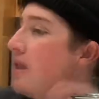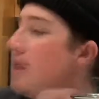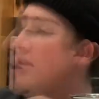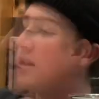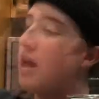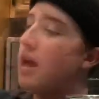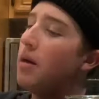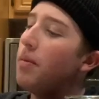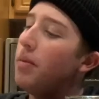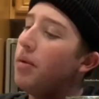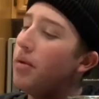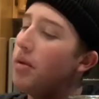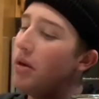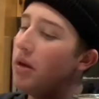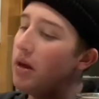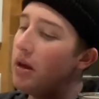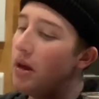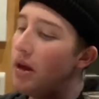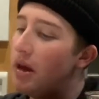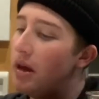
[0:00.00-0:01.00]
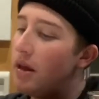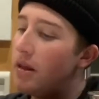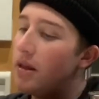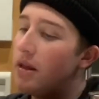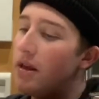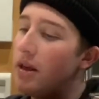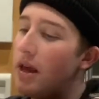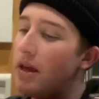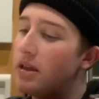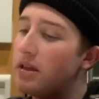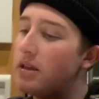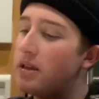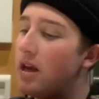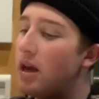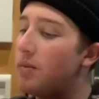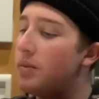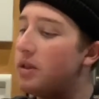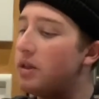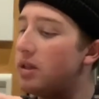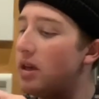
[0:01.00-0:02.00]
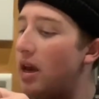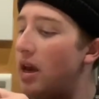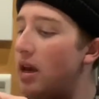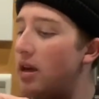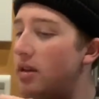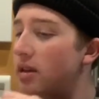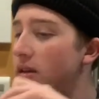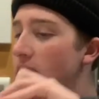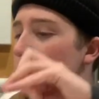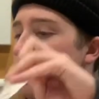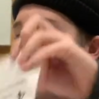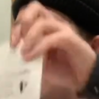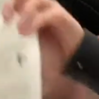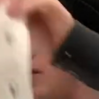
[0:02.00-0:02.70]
the step. The next step says,